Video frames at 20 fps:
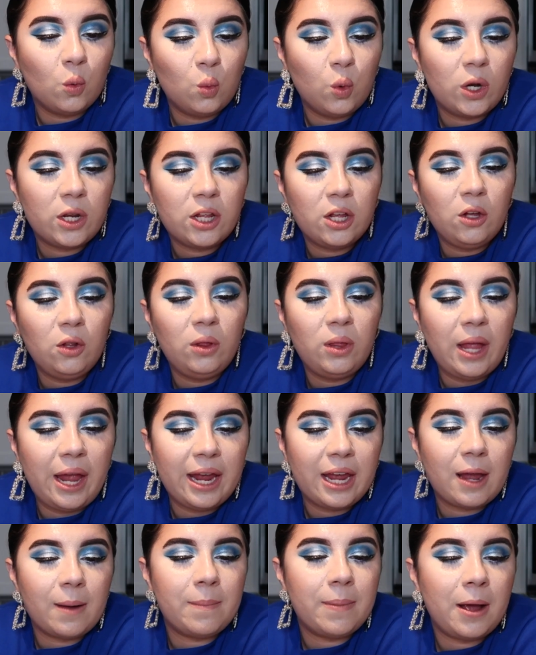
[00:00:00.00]
What do you
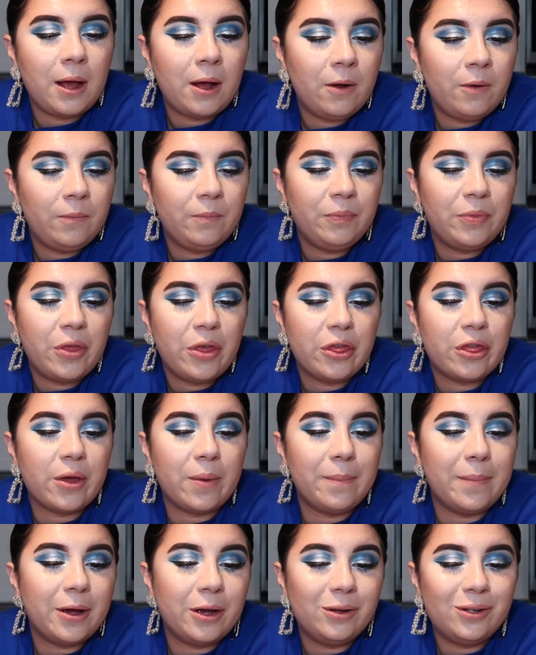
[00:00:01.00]
like about
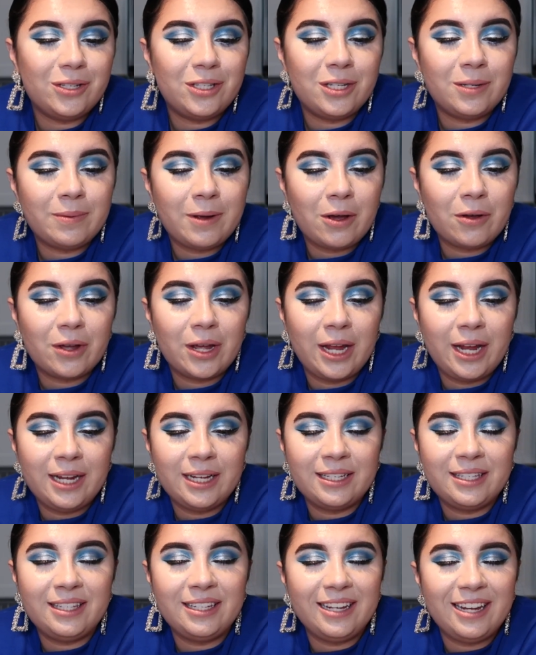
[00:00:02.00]
the most about
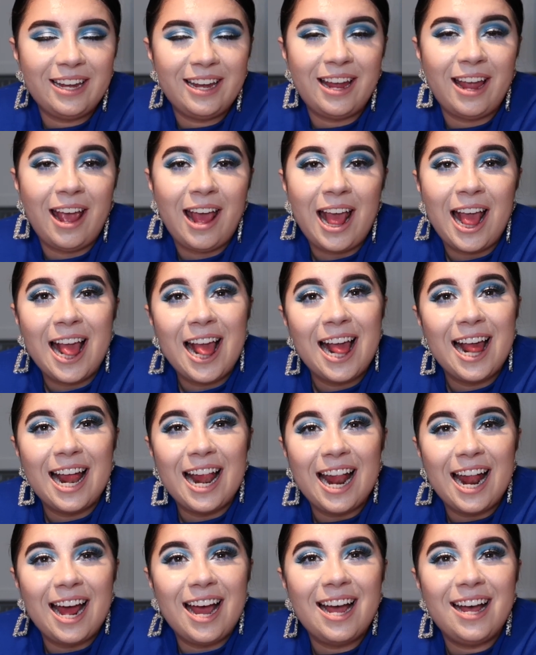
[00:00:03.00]
Casey?
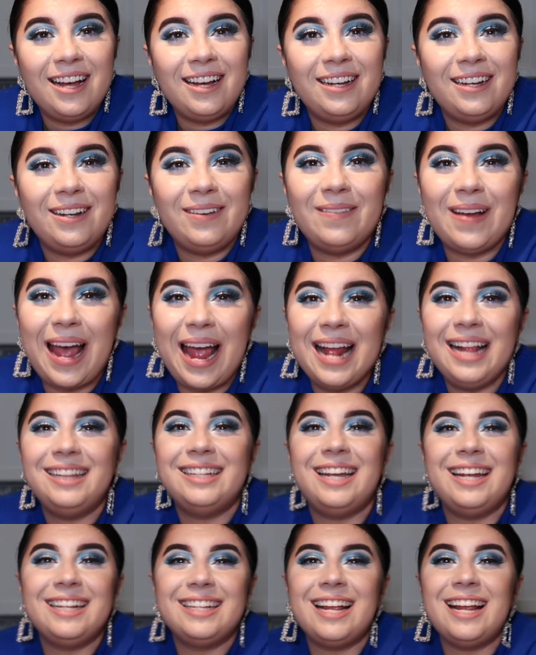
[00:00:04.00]
I
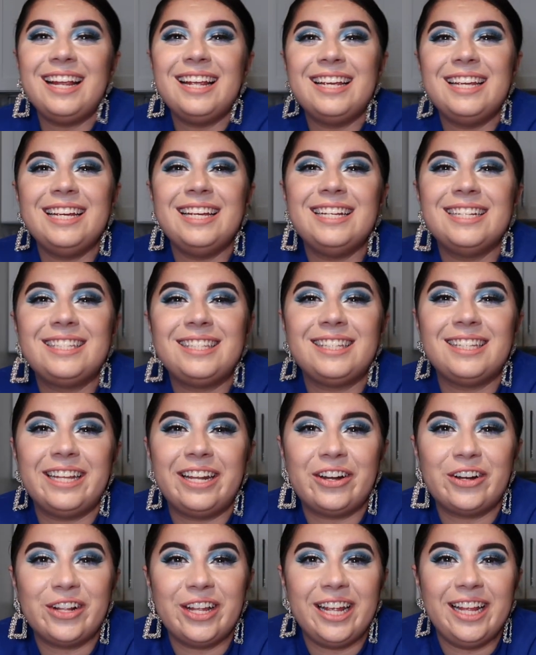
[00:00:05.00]
like that he's
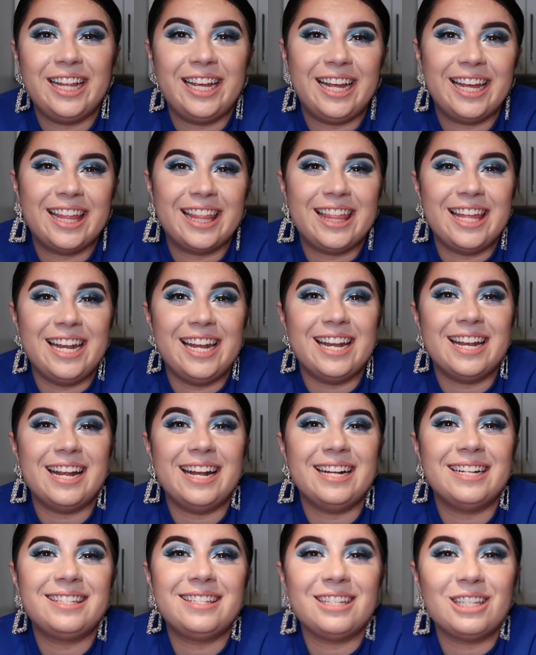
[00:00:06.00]
literally like the
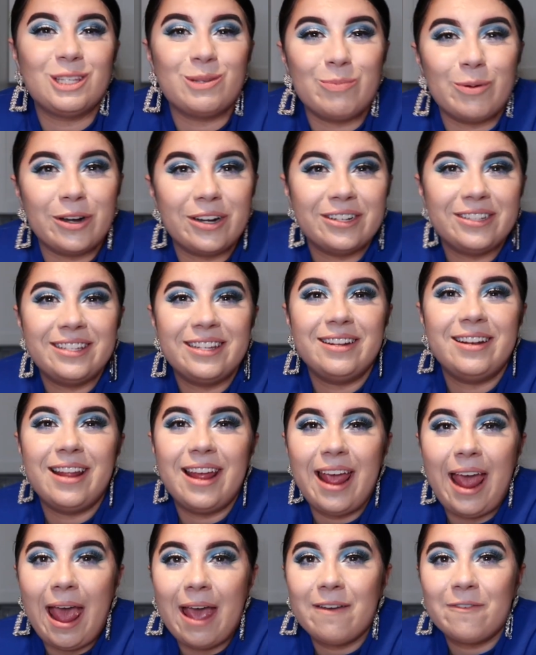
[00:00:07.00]
nicest person
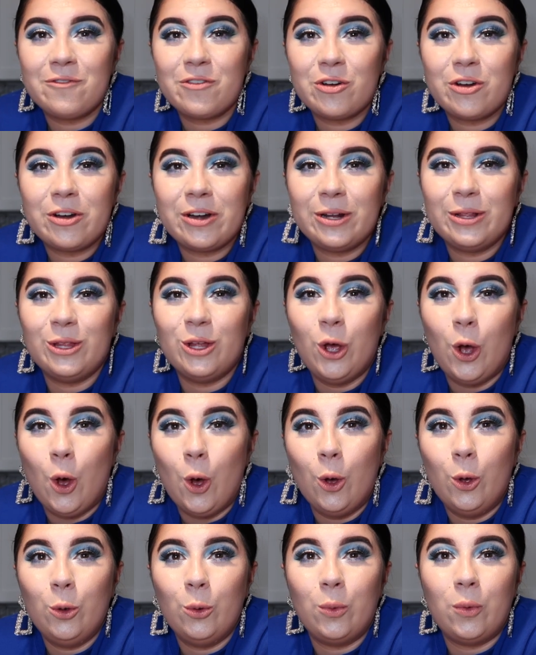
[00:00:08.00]
ever in the
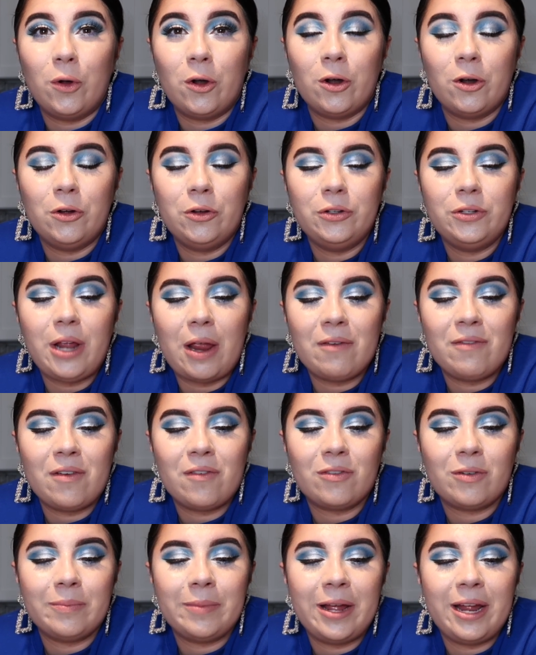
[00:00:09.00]
whole world. I've
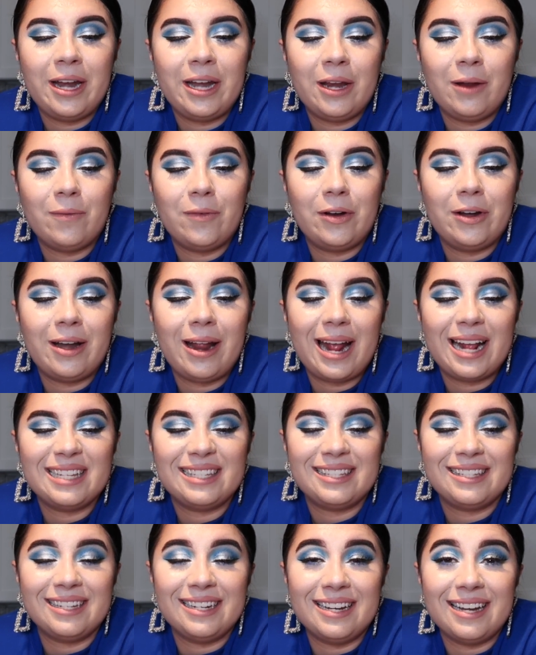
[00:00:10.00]
never met anyone
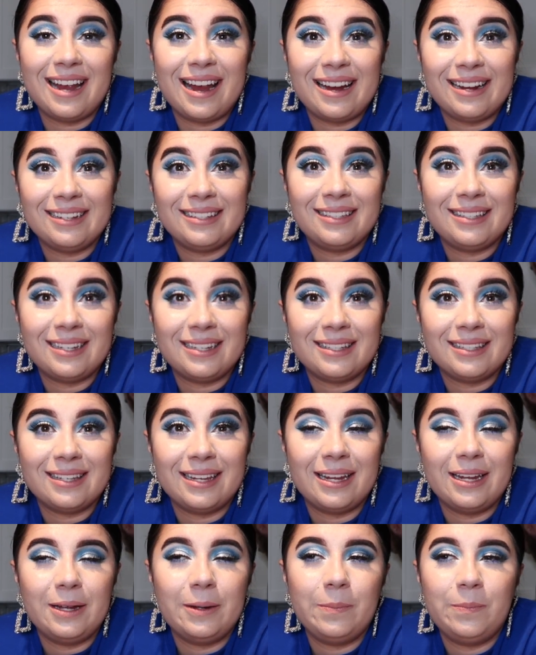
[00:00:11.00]
as nice as
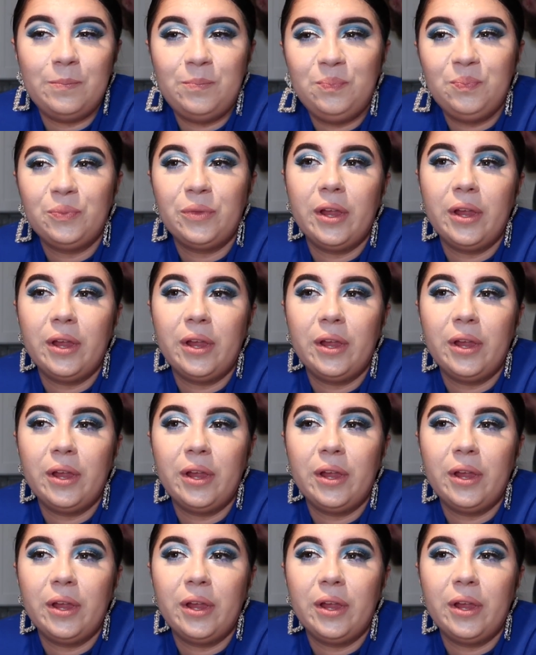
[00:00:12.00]
him.